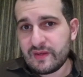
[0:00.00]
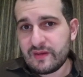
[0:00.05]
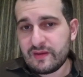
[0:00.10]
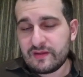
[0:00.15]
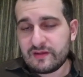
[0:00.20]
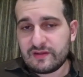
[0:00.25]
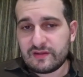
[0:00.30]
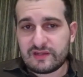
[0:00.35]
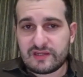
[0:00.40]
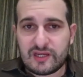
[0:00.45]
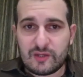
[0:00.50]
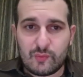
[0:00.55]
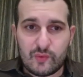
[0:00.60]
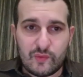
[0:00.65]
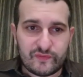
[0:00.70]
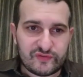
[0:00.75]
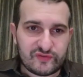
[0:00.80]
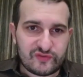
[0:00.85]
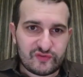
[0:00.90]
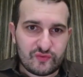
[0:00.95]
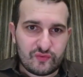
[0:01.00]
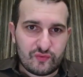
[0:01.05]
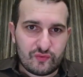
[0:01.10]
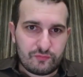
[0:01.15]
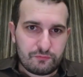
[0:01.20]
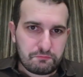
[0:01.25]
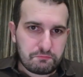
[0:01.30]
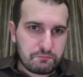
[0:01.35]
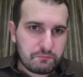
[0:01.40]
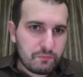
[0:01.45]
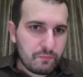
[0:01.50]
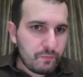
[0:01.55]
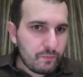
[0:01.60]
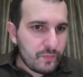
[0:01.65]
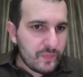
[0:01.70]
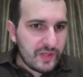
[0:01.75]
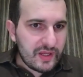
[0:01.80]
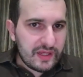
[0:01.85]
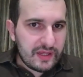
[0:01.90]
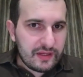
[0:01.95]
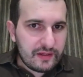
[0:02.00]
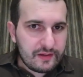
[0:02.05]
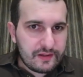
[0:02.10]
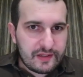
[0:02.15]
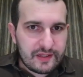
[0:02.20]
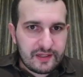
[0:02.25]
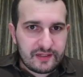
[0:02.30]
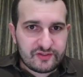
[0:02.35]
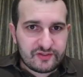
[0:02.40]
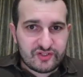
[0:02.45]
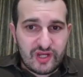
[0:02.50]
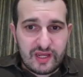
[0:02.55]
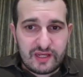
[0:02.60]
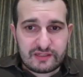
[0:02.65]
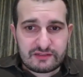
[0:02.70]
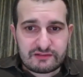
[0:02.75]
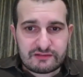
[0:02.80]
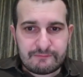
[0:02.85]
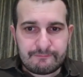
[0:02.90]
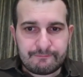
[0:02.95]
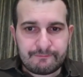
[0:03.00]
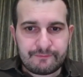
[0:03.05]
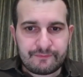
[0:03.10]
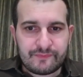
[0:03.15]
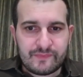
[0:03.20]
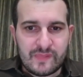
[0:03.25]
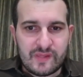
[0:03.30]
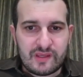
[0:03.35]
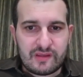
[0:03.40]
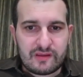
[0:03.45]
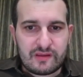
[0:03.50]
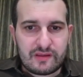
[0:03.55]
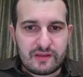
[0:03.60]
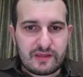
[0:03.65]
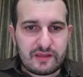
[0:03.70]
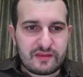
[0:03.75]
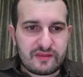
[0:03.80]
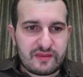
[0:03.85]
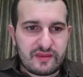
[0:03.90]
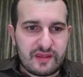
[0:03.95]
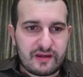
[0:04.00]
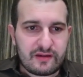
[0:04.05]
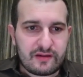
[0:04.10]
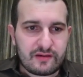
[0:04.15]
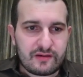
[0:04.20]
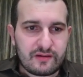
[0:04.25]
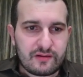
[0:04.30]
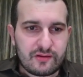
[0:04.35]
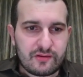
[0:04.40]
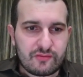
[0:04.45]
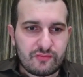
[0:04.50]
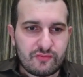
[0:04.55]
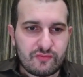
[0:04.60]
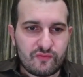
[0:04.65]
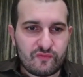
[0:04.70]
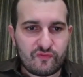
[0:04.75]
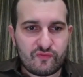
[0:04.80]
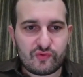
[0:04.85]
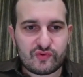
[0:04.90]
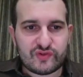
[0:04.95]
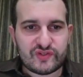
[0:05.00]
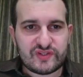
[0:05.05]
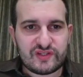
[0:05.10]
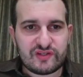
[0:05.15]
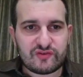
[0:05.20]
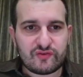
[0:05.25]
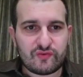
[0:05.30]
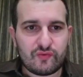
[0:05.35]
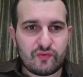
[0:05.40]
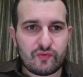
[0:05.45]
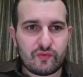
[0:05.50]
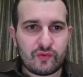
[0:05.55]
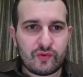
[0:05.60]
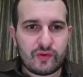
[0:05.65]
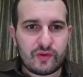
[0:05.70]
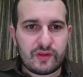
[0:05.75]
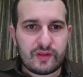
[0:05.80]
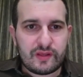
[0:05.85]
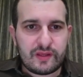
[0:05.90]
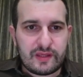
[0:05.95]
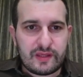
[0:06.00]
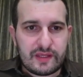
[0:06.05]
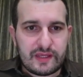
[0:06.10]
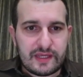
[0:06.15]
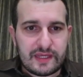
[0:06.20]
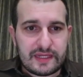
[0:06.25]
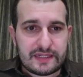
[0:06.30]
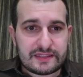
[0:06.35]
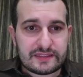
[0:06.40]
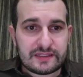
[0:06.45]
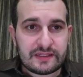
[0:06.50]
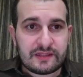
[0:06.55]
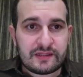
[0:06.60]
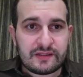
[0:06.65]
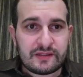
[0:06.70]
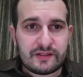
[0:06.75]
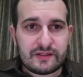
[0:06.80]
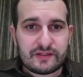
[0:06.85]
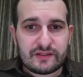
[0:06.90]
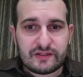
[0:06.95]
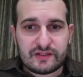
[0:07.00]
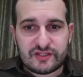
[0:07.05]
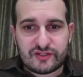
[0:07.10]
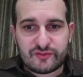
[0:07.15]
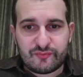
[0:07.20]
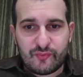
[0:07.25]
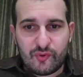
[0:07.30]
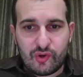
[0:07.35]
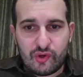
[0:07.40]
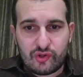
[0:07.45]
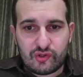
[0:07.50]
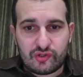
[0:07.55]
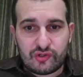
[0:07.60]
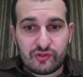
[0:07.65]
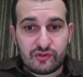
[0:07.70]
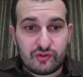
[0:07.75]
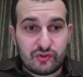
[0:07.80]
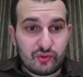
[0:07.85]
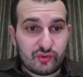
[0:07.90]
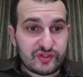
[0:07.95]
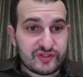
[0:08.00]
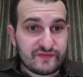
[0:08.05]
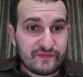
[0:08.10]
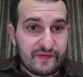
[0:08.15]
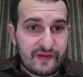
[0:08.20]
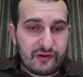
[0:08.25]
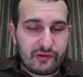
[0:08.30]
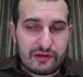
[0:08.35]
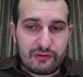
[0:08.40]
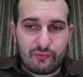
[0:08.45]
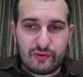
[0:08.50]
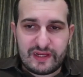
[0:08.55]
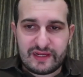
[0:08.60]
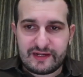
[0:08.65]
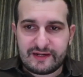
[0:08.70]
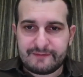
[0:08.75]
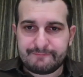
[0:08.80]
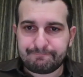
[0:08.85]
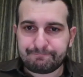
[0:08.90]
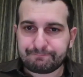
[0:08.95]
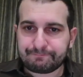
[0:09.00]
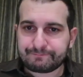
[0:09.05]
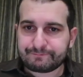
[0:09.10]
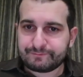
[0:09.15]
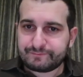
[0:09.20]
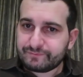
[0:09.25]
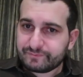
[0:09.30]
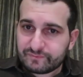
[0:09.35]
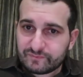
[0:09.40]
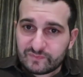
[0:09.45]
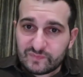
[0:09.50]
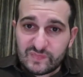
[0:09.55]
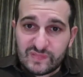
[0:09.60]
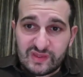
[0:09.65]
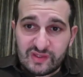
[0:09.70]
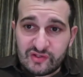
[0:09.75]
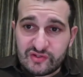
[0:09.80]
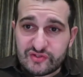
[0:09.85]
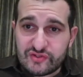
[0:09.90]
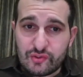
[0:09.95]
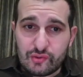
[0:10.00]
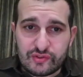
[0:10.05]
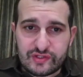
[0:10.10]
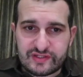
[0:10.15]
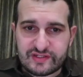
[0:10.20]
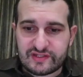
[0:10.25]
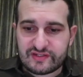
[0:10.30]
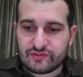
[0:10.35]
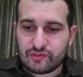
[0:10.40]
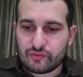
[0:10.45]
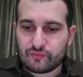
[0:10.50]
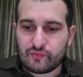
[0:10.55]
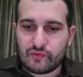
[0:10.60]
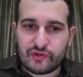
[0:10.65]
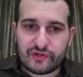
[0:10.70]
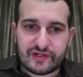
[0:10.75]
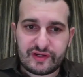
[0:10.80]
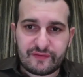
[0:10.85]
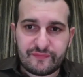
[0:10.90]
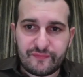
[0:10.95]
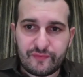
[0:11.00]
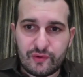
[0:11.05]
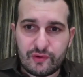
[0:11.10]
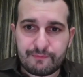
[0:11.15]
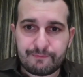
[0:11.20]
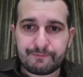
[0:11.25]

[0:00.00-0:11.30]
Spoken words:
the king moves to h8, and then rook c2, and this pawn looks very weak. So this is not working for